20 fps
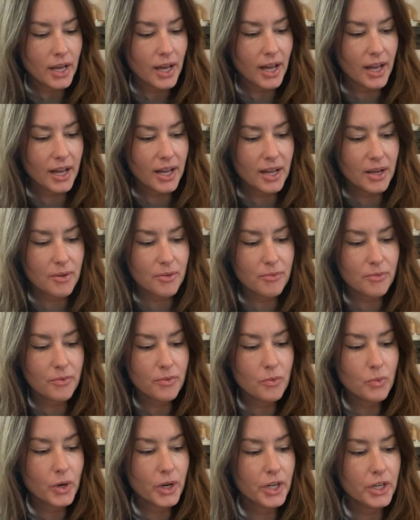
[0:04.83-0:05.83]

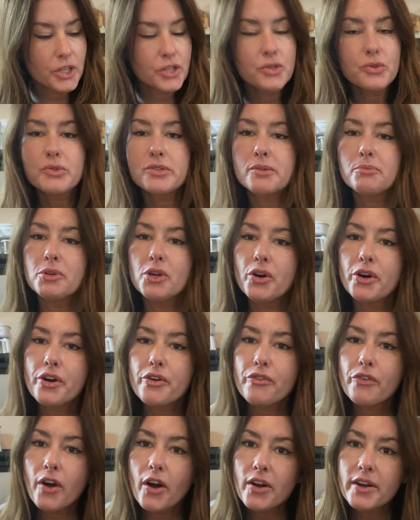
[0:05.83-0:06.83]
We're gonna do some yoga
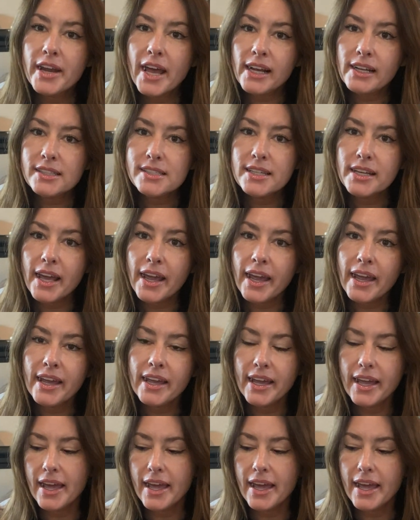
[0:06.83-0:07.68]
for our neck today,